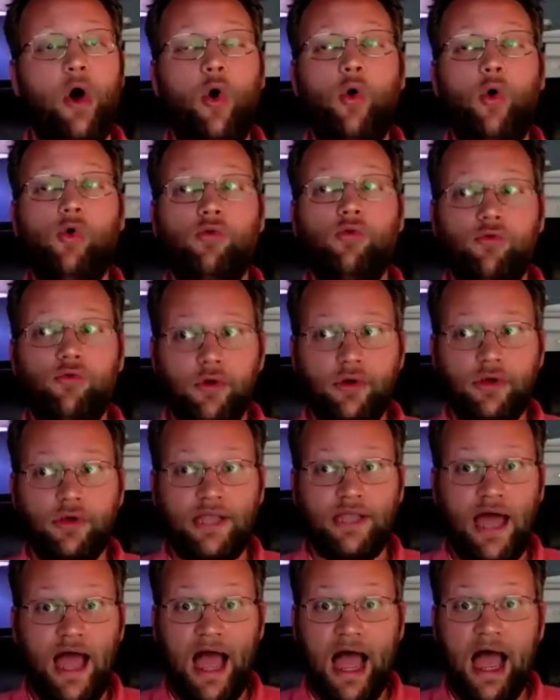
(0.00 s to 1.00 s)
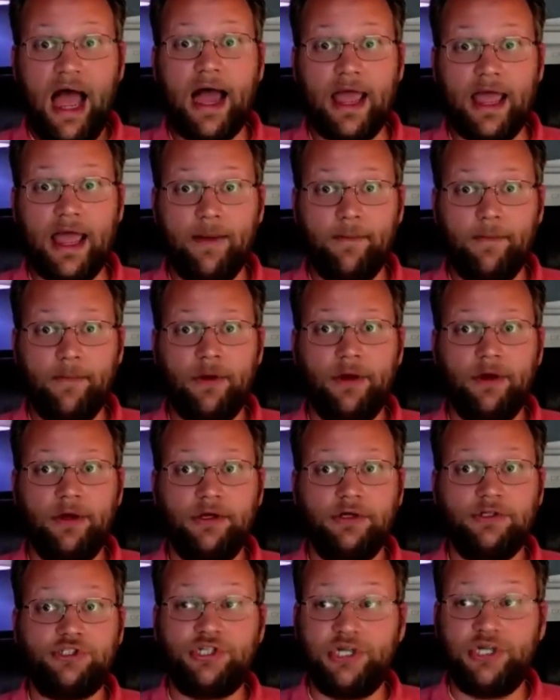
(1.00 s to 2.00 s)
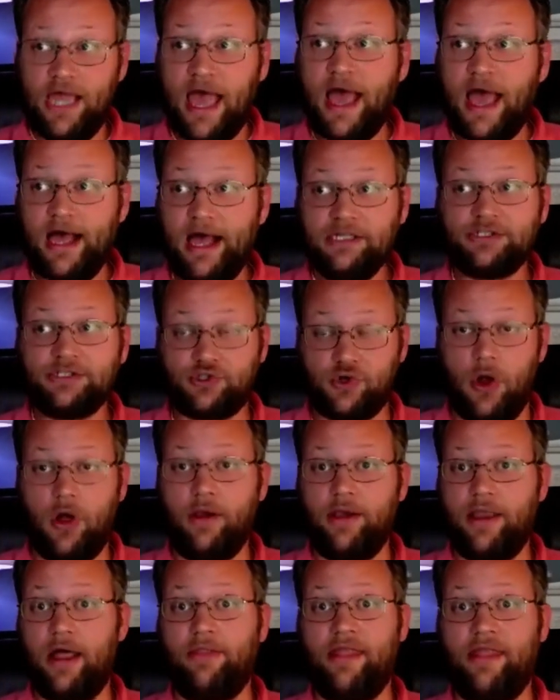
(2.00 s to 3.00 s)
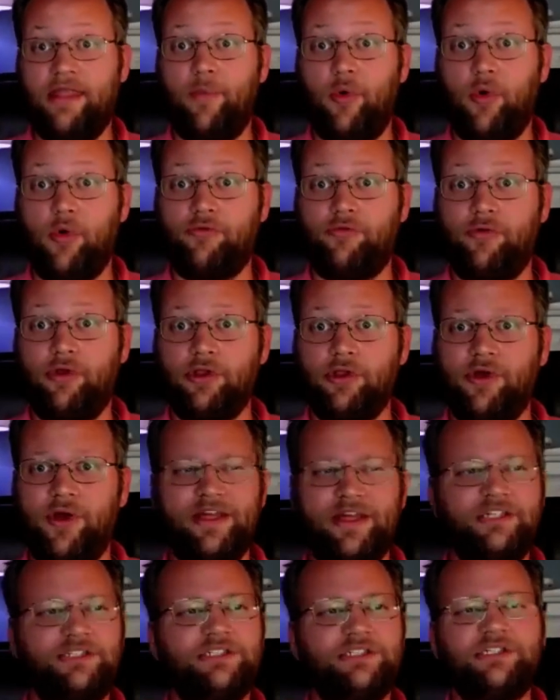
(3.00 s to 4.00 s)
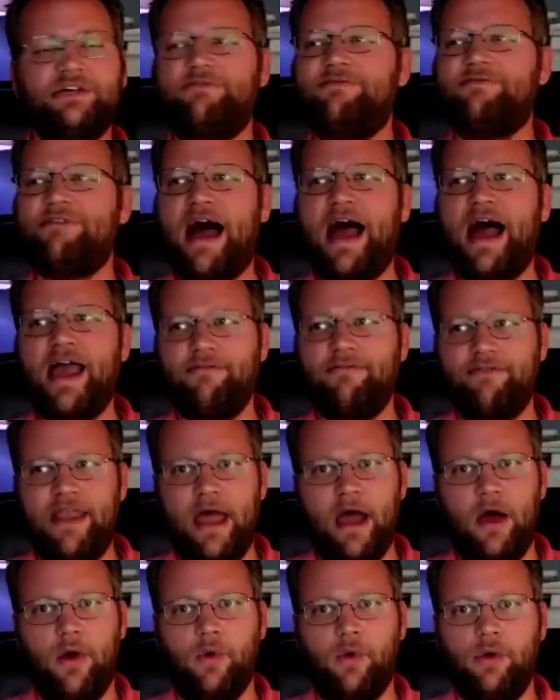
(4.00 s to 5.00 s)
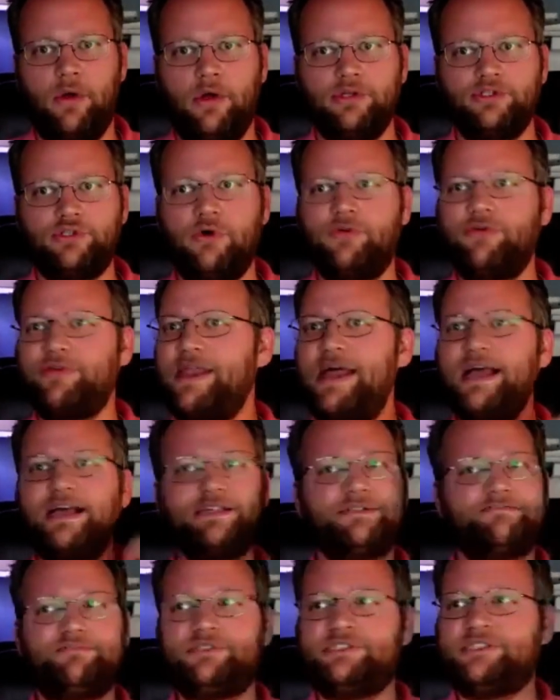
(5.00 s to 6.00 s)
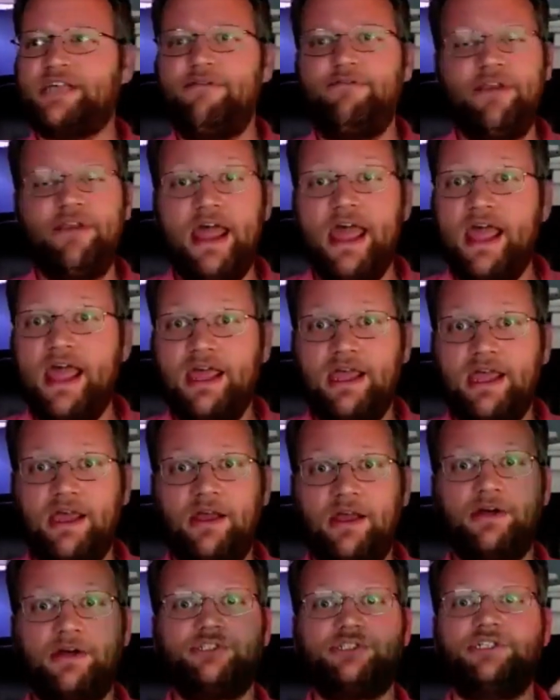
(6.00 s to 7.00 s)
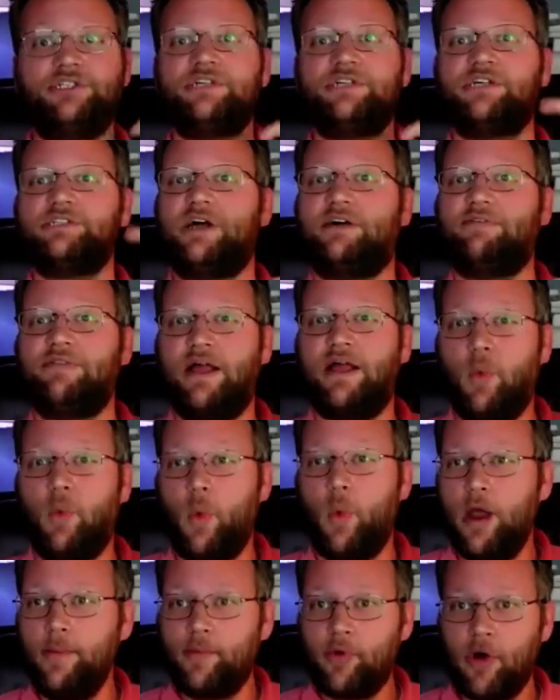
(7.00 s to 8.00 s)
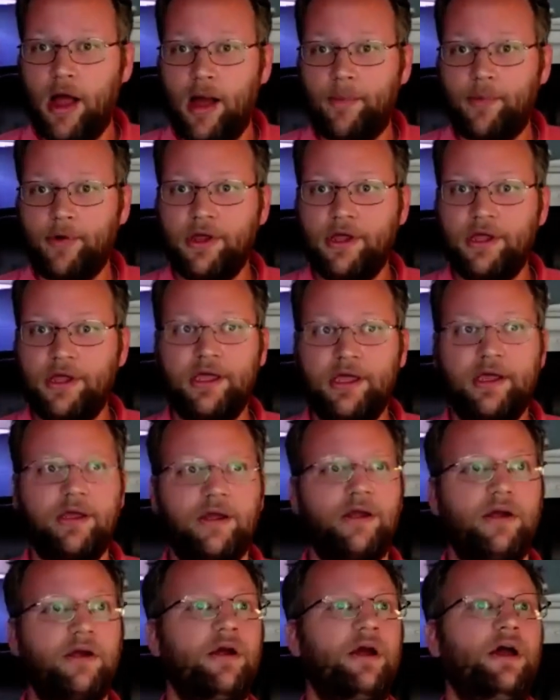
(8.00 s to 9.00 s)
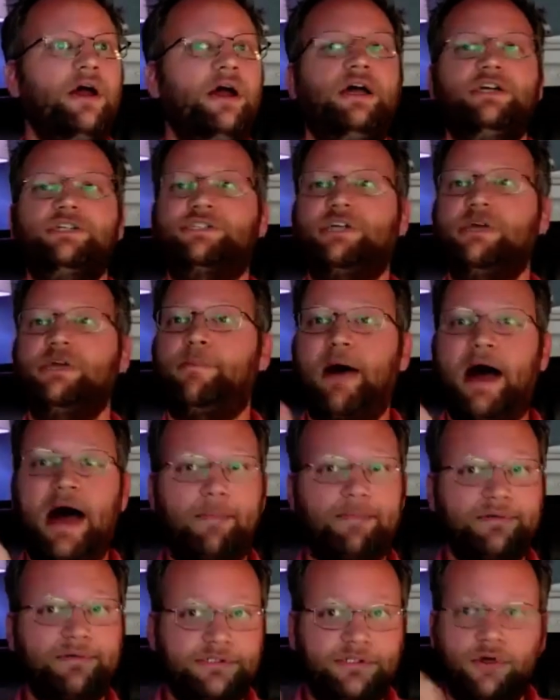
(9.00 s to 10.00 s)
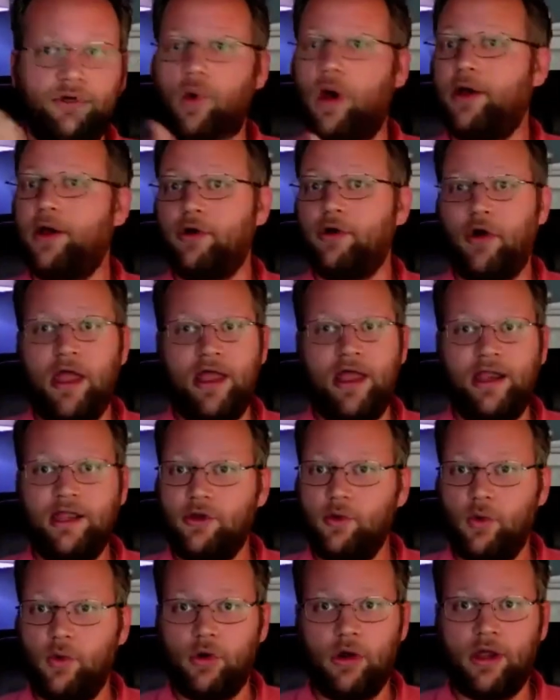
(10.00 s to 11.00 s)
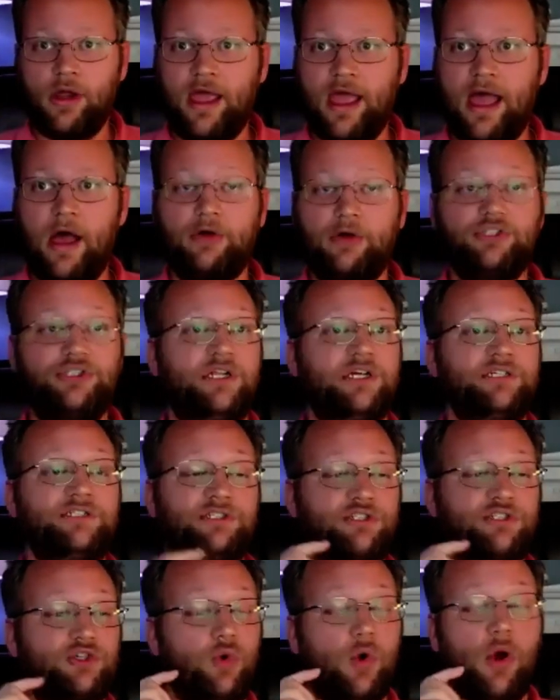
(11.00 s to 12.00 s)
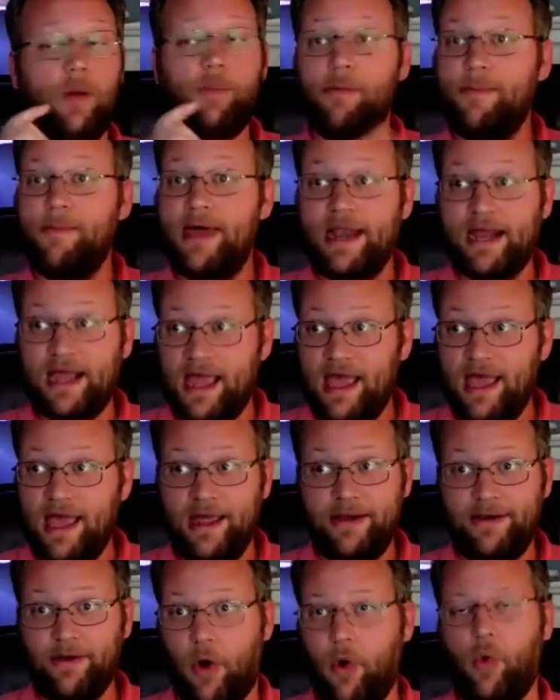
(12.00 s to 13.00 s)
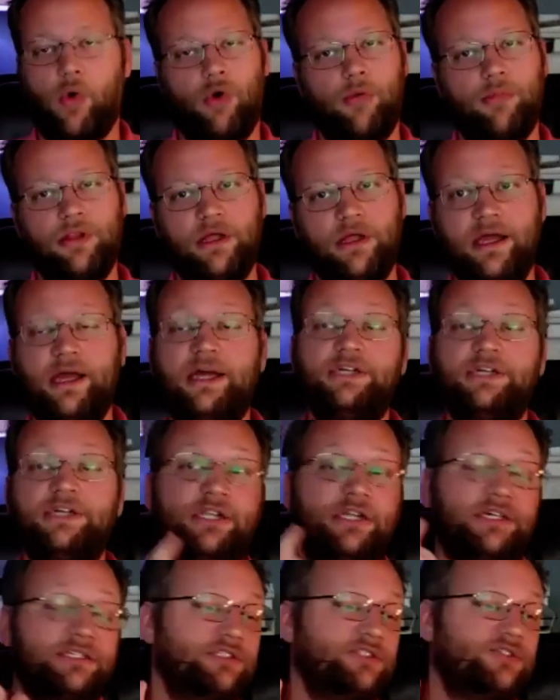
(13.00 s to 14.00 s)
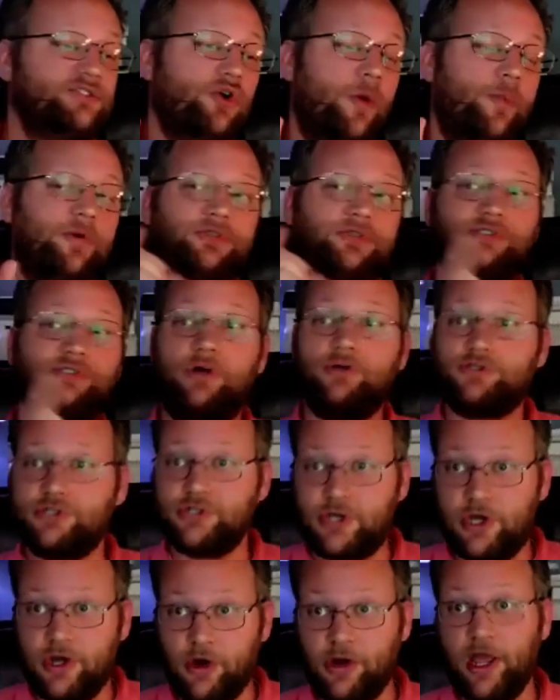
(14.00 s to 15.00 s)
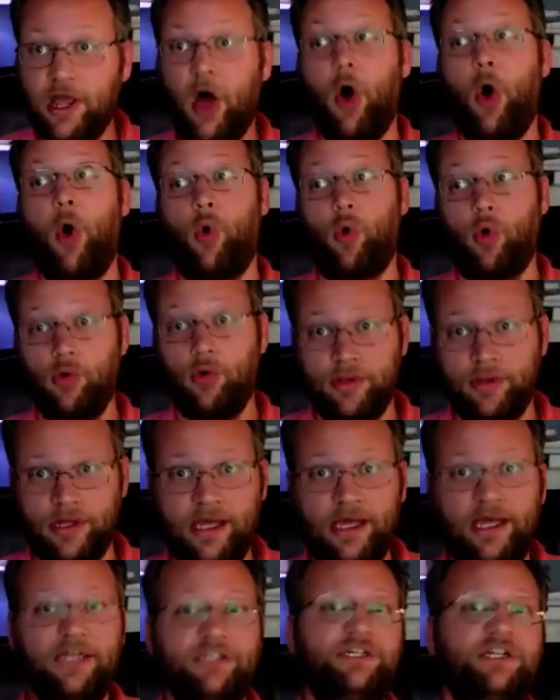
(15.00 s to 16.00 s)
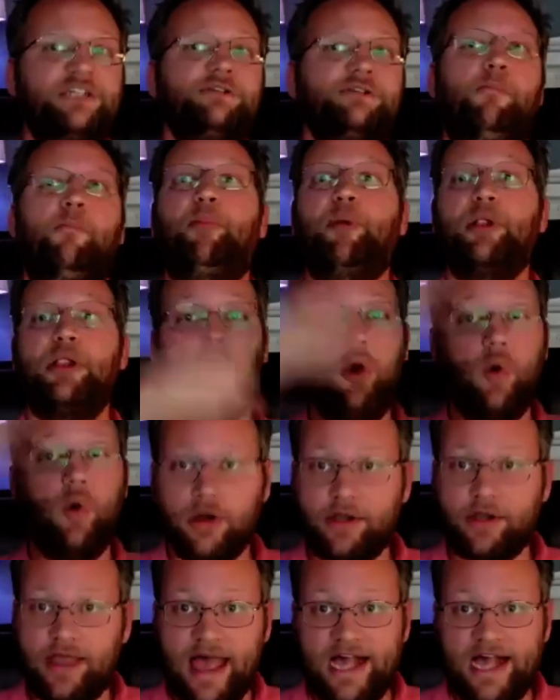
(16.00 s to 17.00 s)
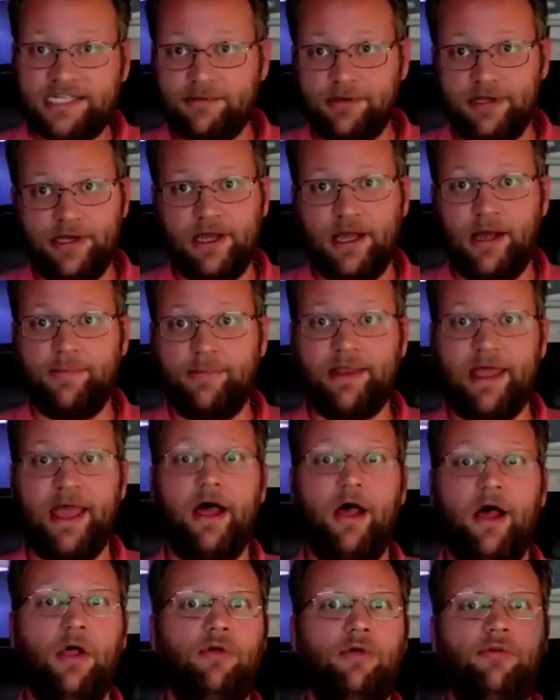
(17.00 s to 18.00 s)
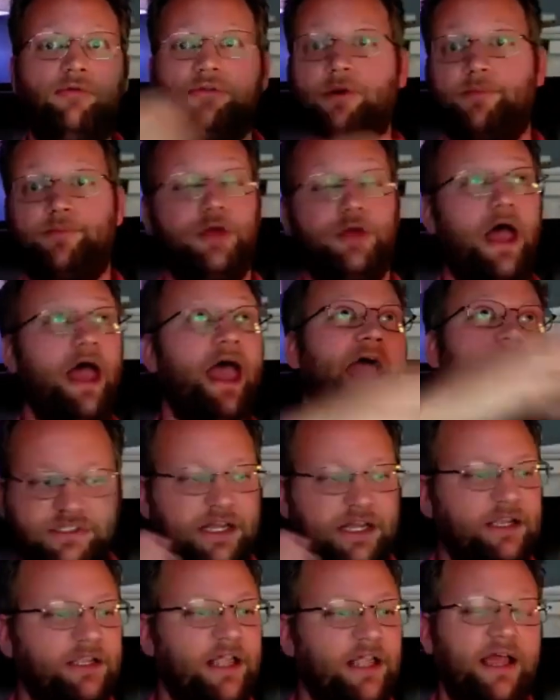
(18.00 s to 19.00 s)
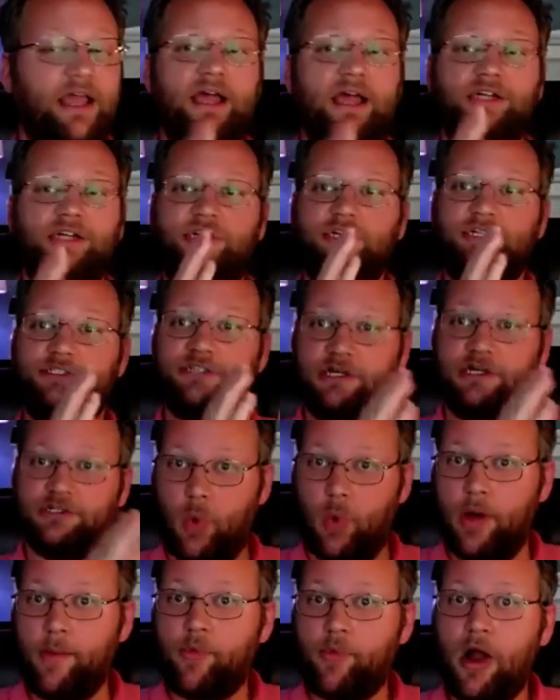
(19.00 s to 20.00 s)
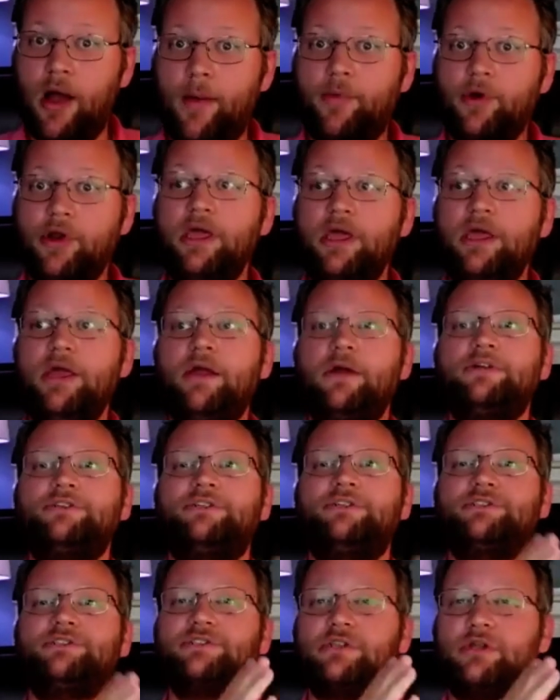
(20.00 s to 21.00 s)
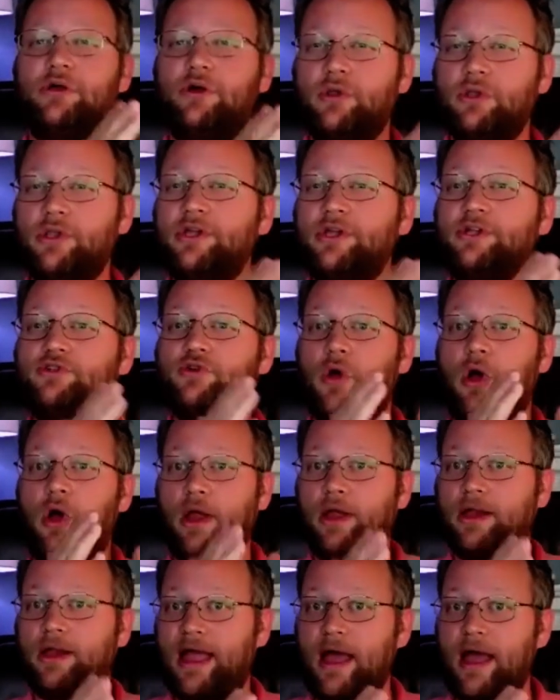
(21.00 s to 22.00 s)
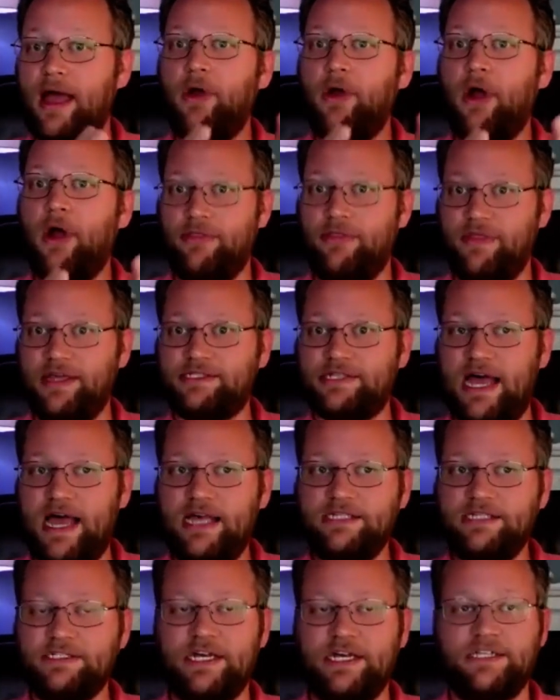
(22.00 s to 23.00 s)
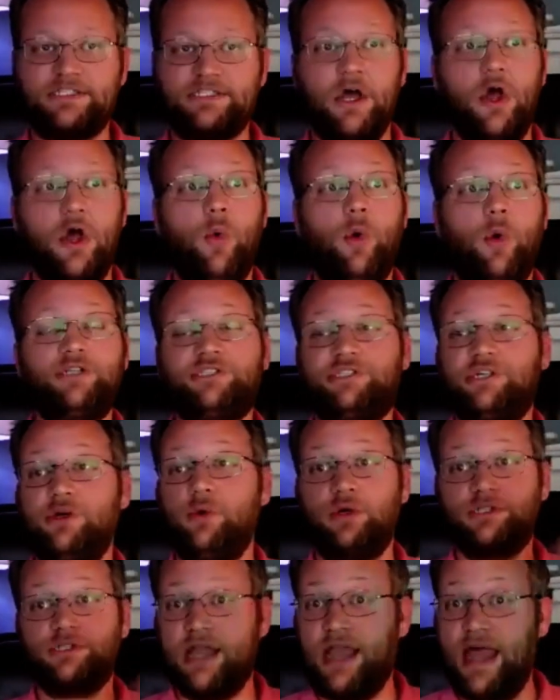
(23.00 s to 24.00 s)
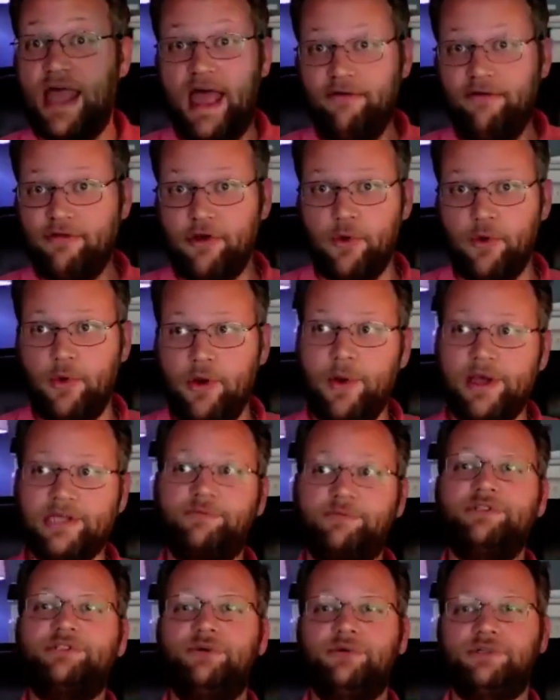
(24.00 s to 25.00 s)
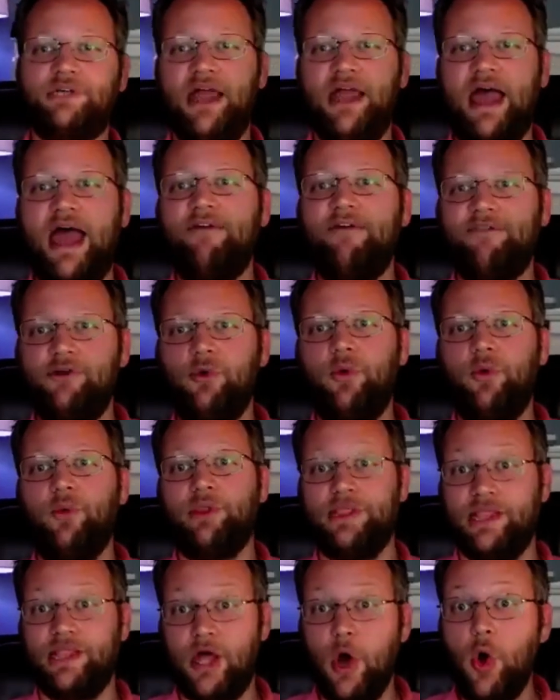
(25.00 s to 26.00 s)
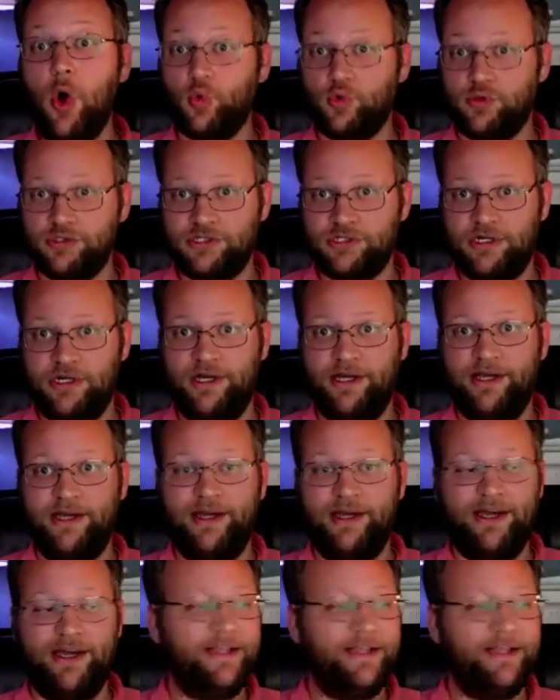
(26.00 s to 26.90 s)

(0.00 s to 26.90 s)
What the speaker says: And over time, she has drawn down that portfolio. I think she's at 5 now. So over the next 7, 8 years, she sells off like one property a year. She pops 200 grand into her account. She doesn't screw up her Medicaid horribly. She doesn't screw up her Social Security horribly. She doesn't blow her taxable income to hell to all of a sudden, like she sells one property a year and she's slowly drawing down on these assets, which she was going to have to do anyways, but she was going to have to do it with loans.